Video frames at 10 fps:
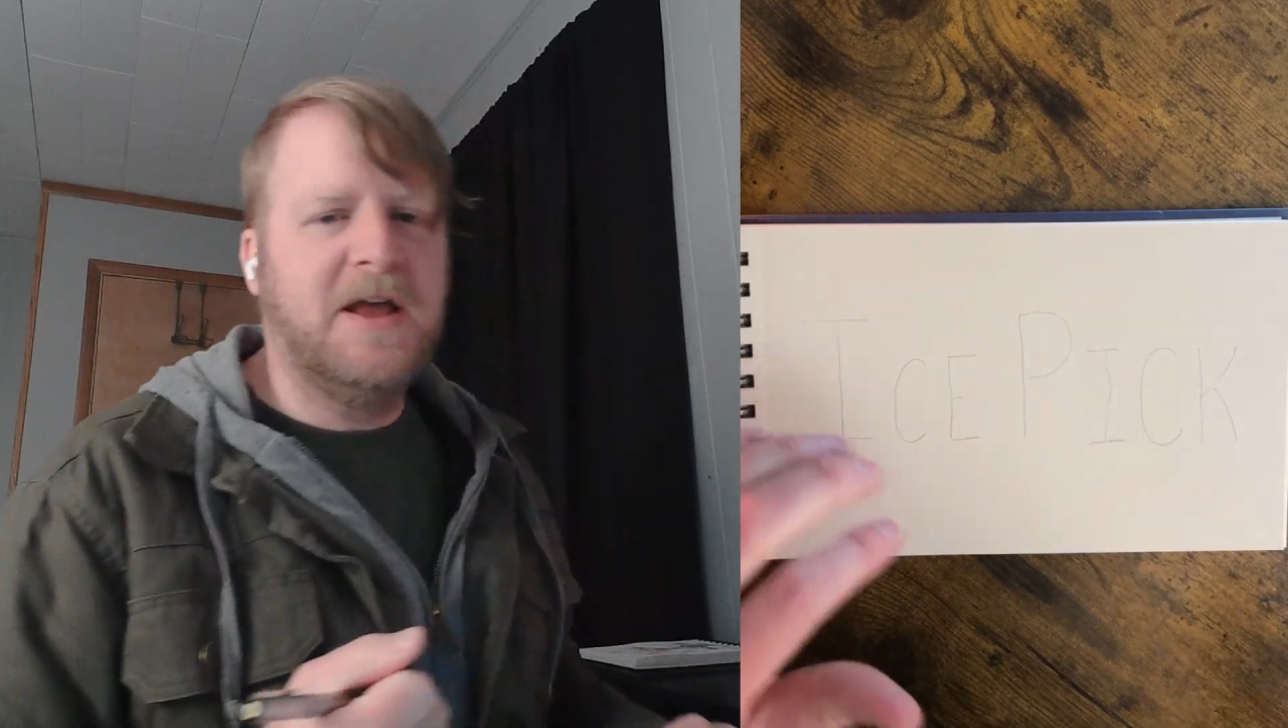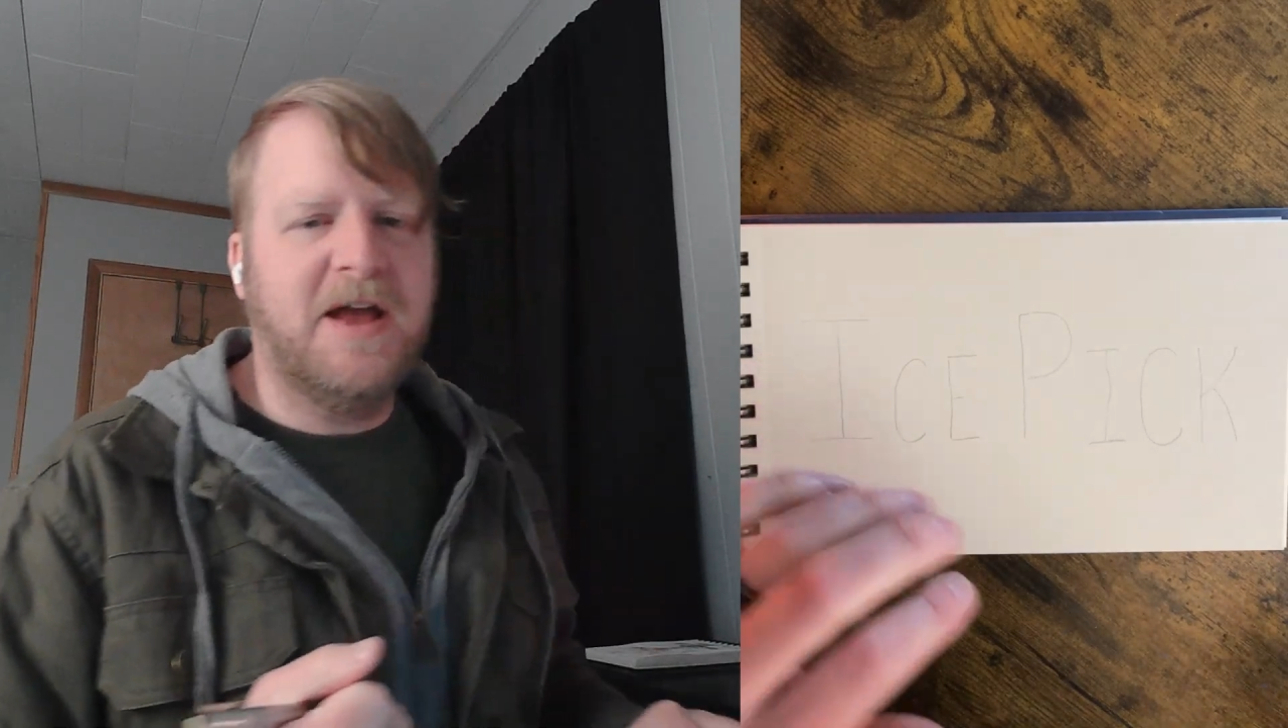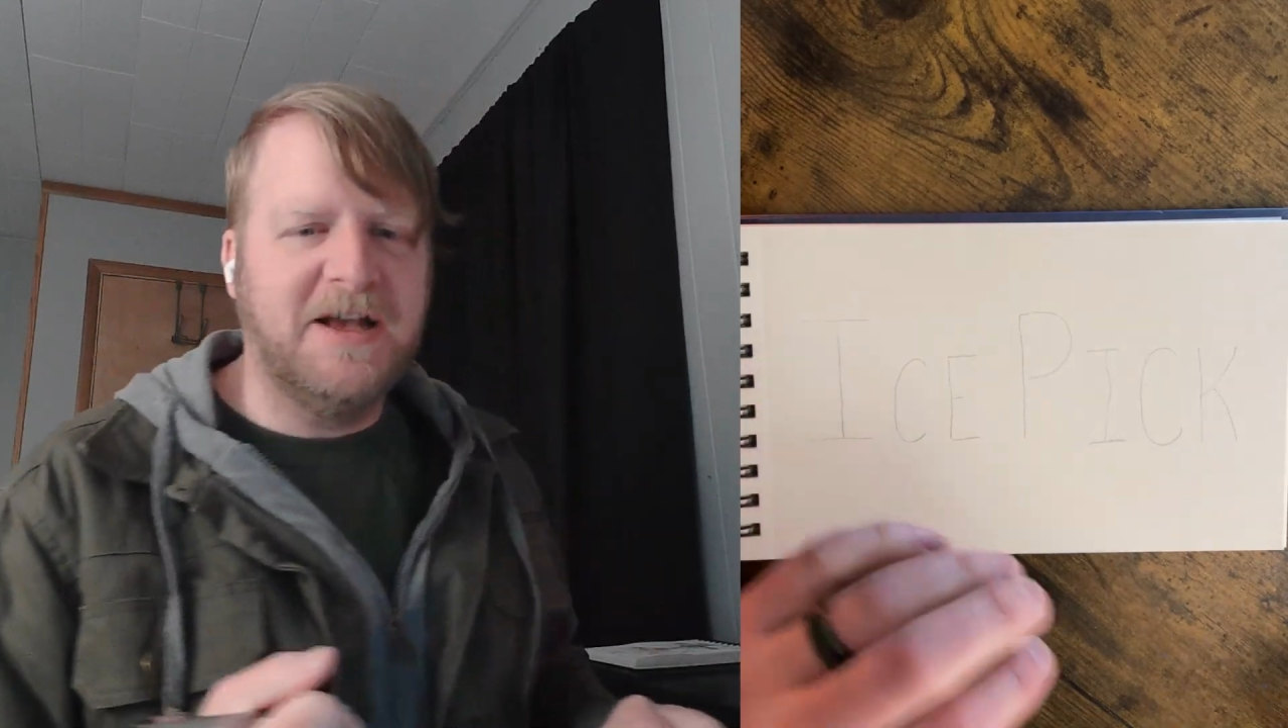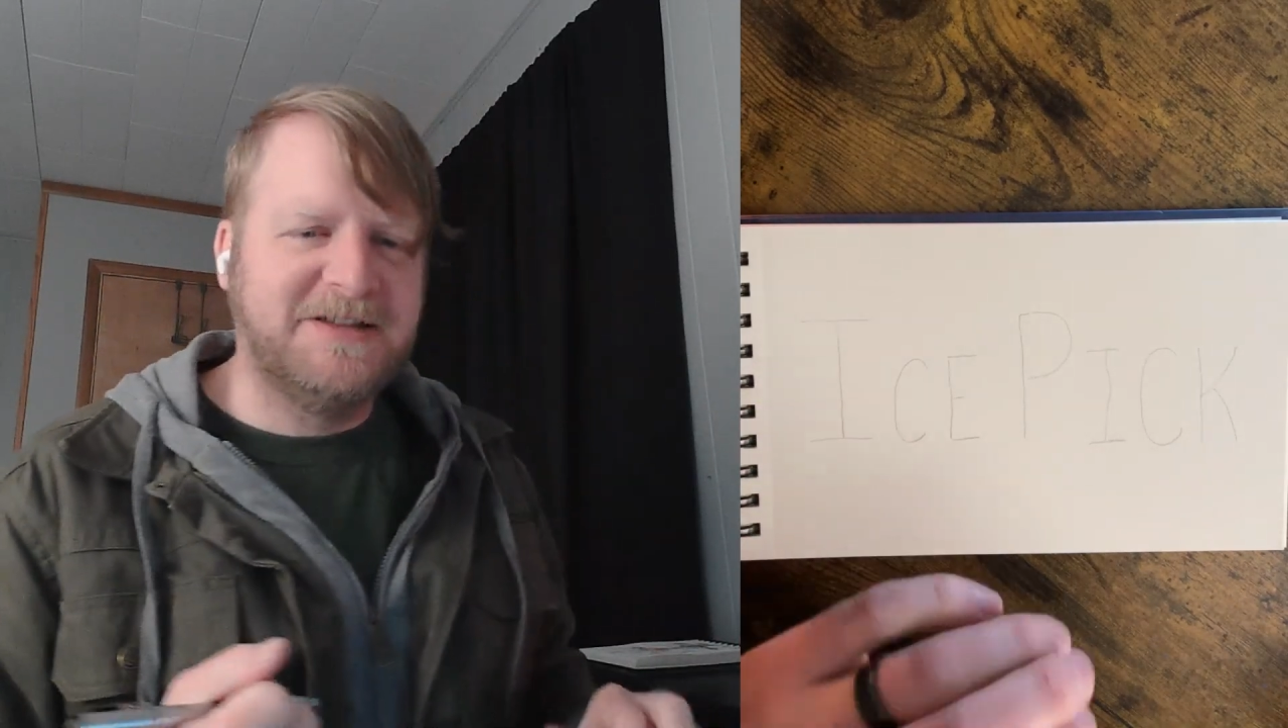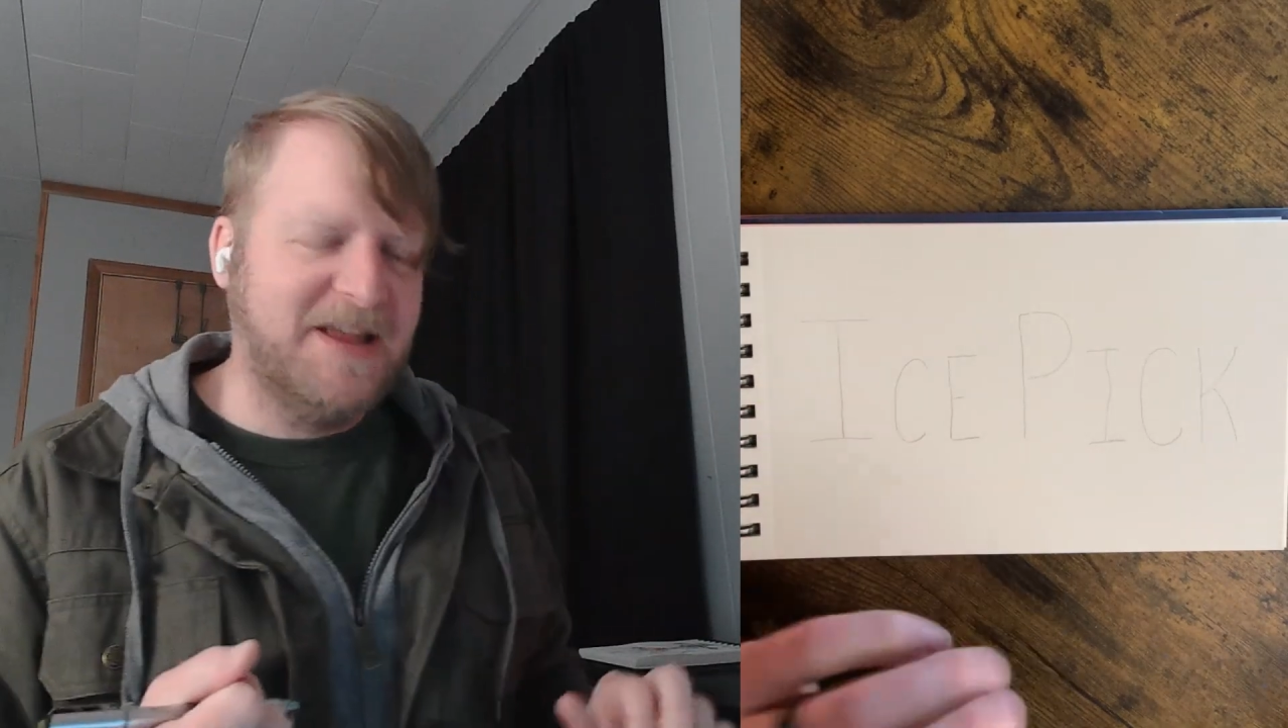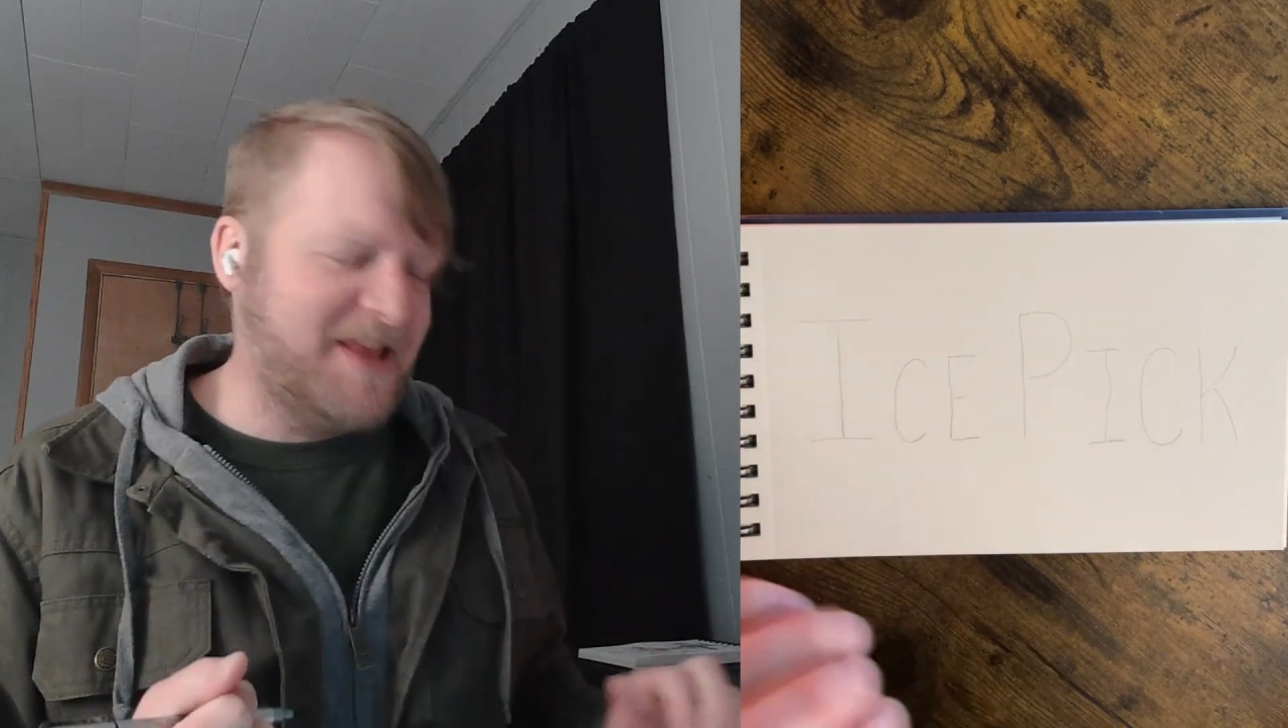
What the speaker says: I said